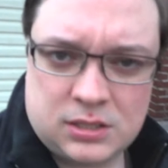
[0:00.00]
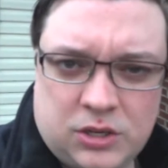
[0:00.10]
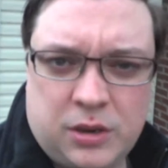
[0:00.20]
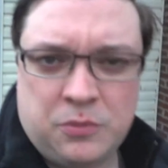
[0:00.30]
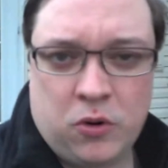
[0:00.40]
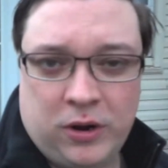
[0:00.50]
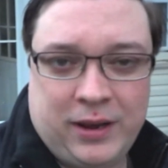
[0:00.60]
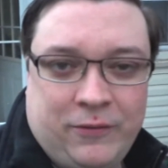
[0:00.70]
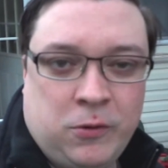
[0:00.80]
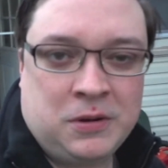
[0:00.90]
So good morning,
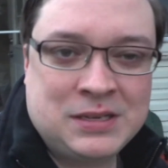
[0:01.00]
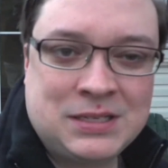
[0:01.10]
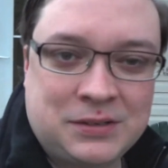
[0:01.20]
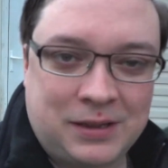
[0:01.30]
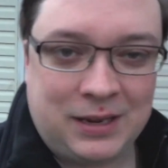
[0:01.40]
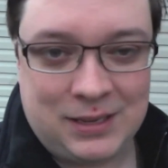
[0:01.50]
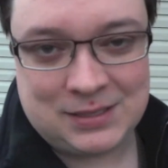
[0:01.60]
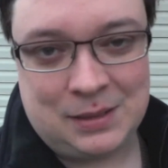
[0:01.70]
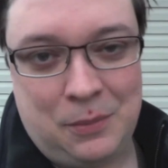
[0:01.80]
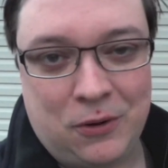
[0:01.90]
everyone. So it
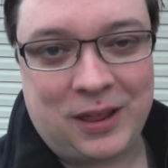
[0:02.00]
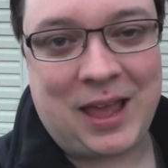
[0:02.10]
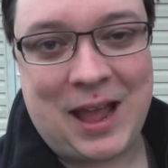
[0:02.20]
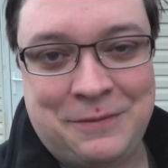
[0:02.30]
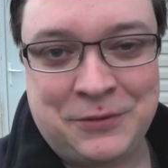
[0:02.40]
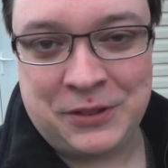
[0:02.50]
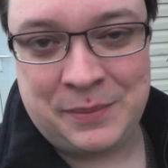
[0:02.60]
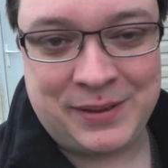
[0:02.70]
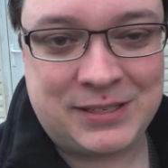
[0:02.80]
is the morning after the big